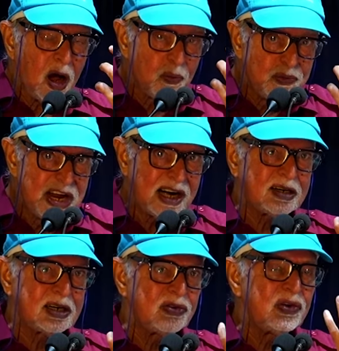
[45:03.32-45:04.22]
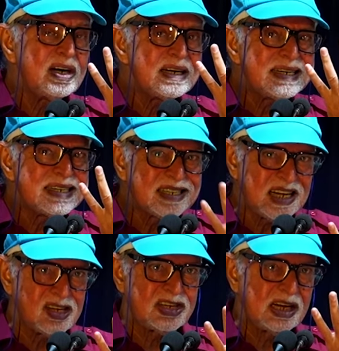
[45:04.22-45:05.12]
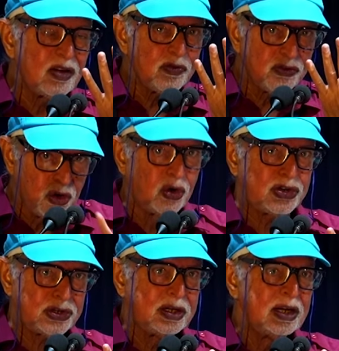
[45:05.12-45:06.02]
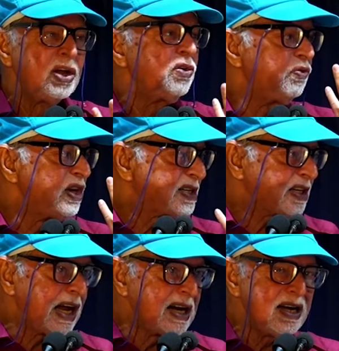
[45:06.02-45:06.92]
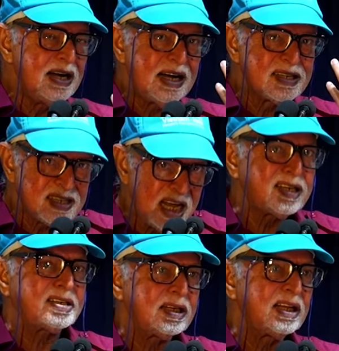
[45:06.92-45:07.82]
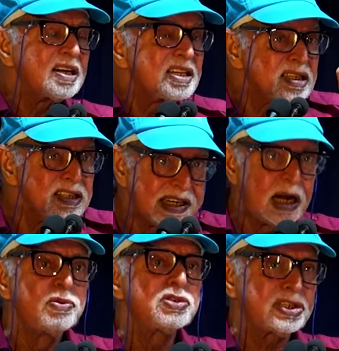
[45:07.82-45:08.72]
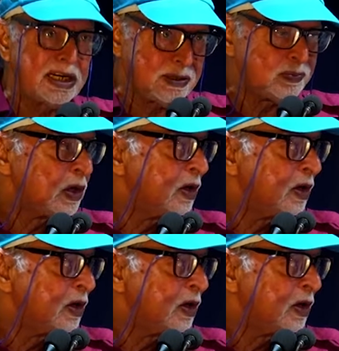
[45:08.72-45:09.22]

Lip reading: objective assessing force which can assess that this is the time to strike.